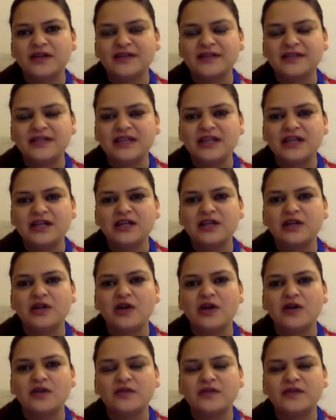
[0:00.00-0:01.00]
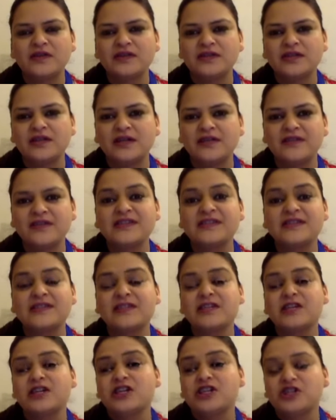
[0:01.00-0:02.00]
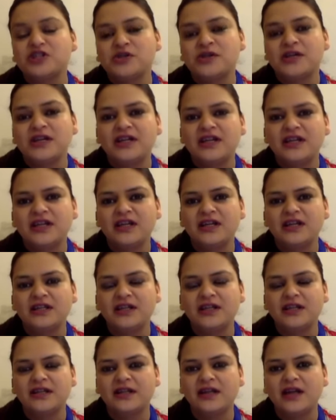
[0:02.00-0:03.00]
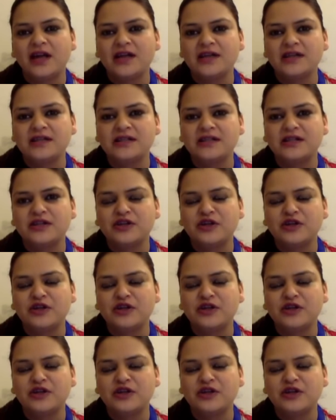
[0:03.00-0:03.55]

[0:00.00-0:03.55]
seeing a lot of this uh, this surge really in India in the last year,